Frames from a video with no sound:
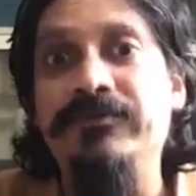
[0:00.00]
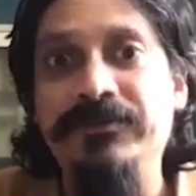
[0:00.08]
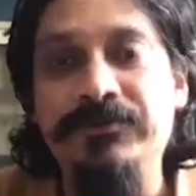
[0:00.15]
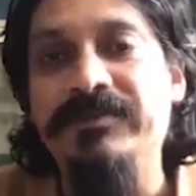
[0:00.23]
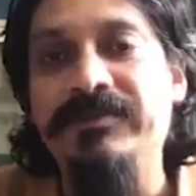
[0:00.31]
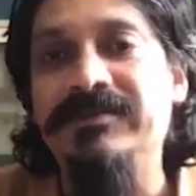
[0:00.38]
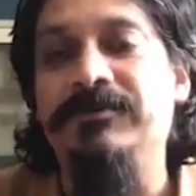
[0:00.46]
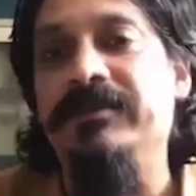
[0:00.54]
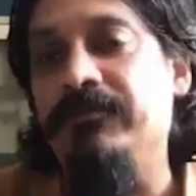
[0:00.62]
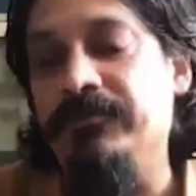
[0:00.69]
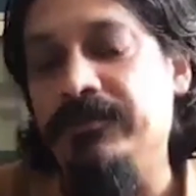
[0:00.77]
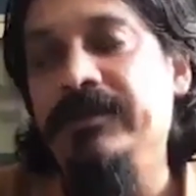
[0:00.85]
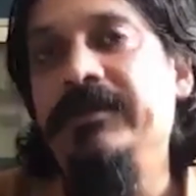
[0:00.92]
uh, i
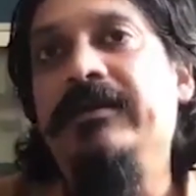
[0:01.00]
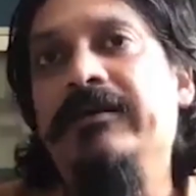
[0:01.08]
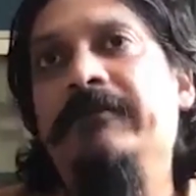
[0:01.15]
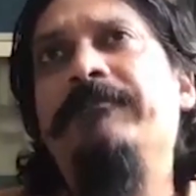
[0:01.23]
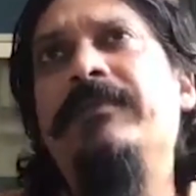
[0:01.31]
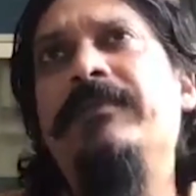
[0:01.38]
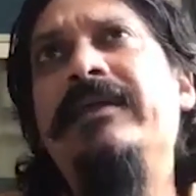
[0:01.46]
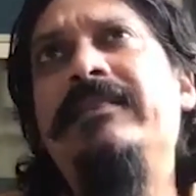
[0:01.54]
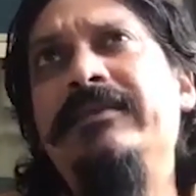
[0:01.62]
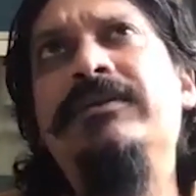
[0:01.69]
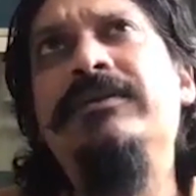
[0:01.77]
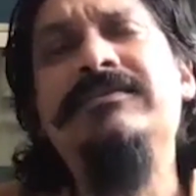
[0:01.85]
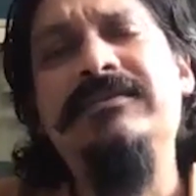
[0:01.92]
think you can still do
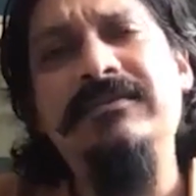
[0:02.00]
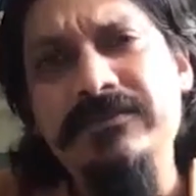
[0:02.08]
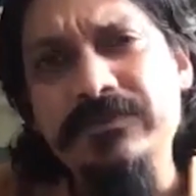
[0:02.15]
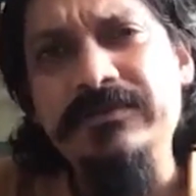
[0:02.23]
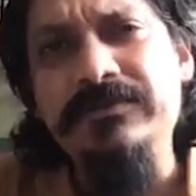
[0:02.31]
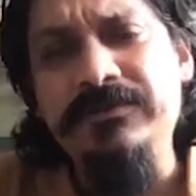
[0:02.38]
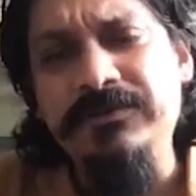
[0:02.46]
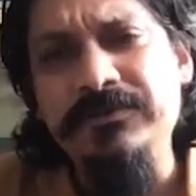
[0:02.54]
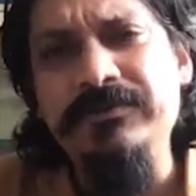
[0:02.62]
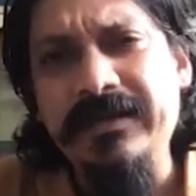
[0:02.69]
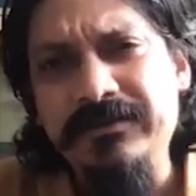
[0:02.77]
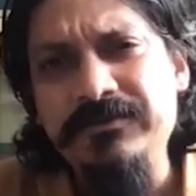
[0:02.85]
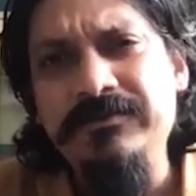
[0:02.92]
do that to
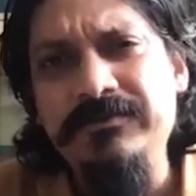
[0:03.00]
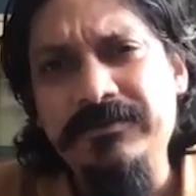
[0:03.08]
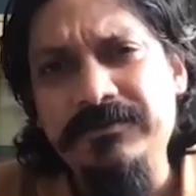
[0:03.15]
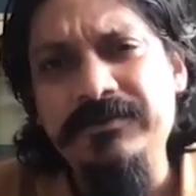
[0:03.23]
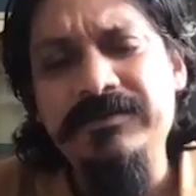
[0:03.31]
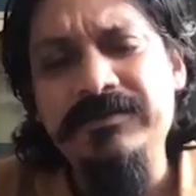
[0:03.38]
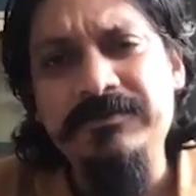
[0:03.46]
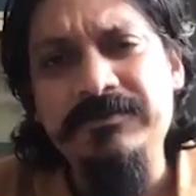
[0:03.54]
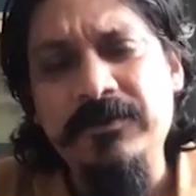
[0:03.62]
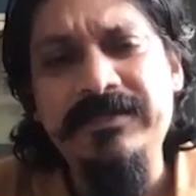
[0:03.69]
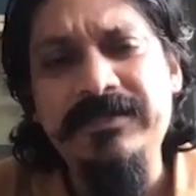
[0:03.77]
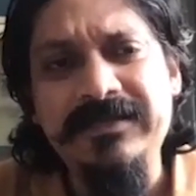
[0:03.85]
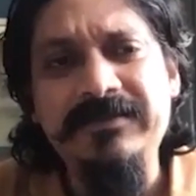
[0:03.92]
to a small
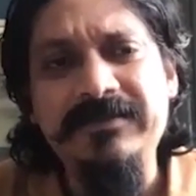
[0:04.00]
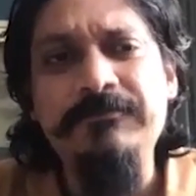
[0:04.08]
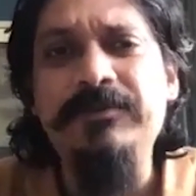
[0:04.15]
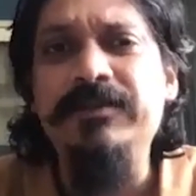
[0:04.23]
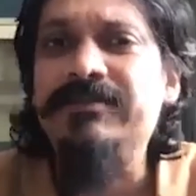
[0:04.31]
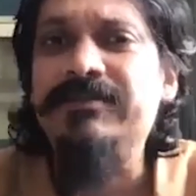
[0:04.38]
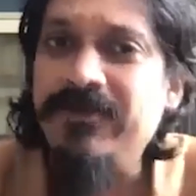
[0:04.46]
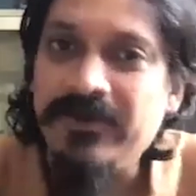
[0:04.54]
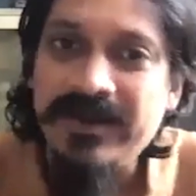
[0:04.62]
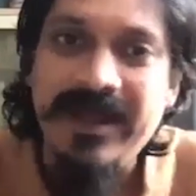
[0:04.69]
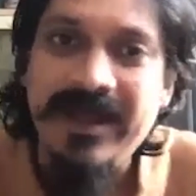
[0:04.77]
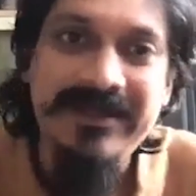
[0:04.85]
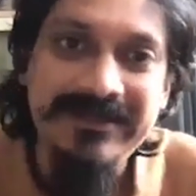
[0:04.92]
extent but it's not
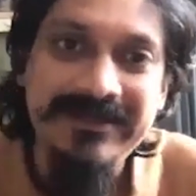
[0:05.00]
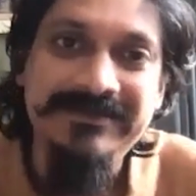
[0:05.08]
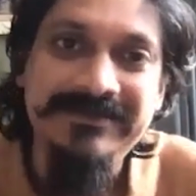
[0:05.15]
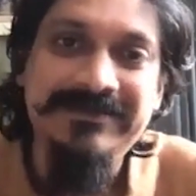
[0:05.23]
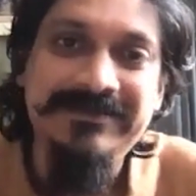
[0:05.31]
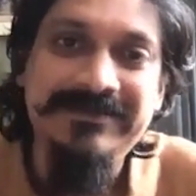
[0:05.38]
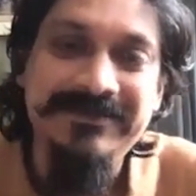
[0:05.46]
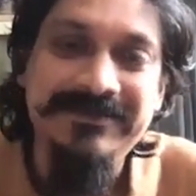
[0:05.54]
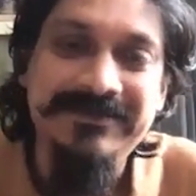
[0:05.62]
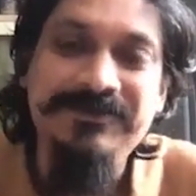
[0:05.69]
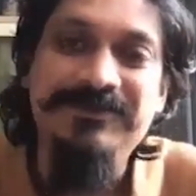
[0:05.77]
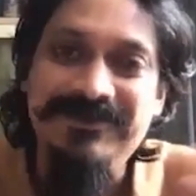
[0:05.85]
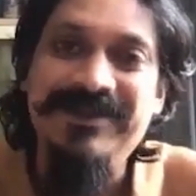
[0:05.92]
as you know
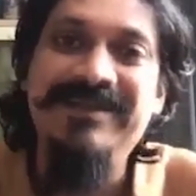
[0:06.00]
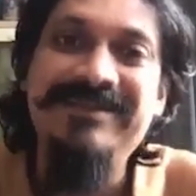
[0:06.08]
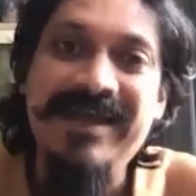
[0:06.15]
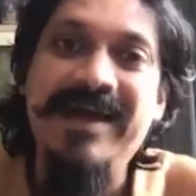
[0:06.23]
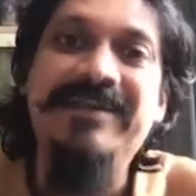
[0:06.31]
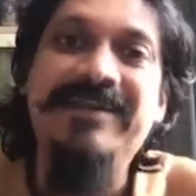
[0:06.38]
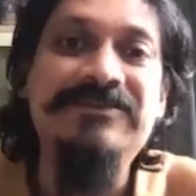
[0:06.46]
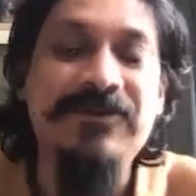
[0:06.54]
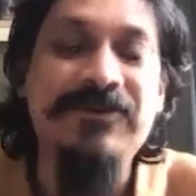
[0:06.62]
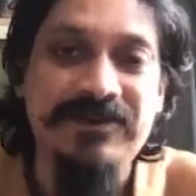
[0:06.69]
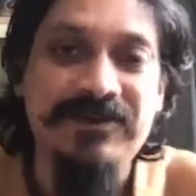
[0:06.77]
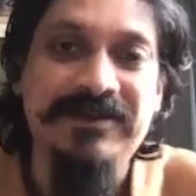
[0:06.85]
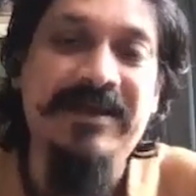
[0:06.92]
it's not as hands
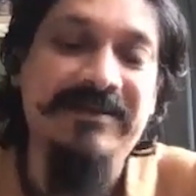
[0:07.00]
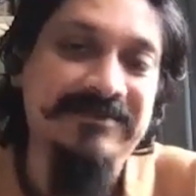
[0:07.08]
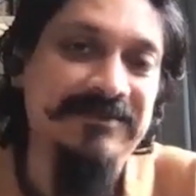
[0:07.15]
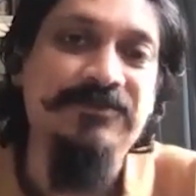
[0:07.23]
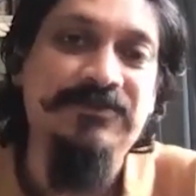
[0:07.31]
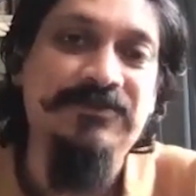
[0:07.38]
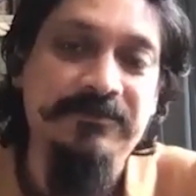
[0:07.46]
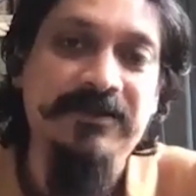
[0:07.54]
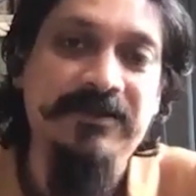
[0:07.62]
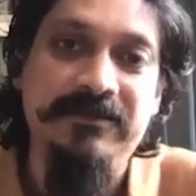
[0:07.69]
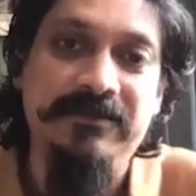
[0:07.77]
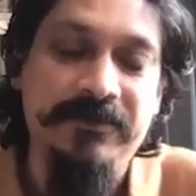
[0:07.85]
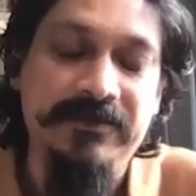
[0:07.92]
on as it used to be in the
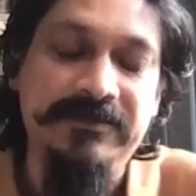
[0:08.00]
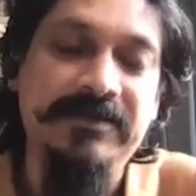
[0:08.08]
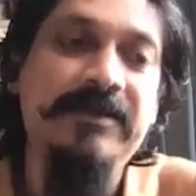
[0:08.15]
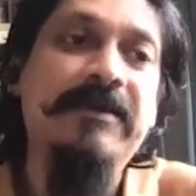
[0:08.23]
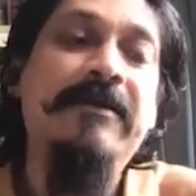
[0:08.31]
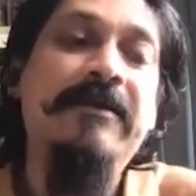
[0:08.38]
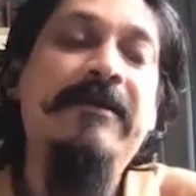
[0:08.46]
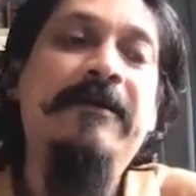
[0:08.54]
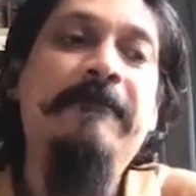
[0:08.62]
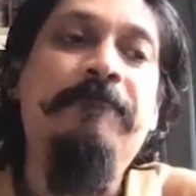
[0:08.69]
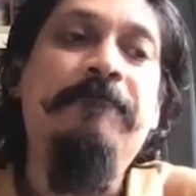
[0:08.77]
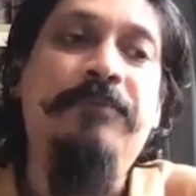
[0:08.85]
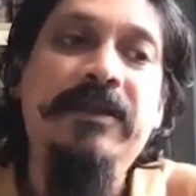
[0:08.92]
past but
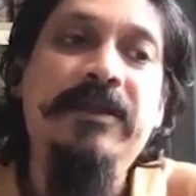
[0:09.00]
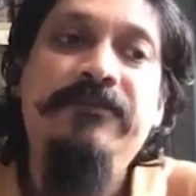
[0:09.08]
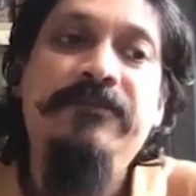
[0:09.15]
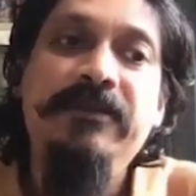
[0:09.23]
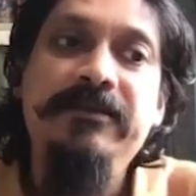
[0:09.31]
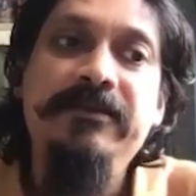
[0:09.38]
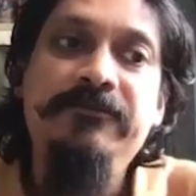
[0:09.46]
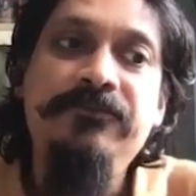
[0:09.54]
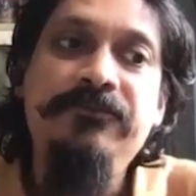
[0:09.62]
i feel that if you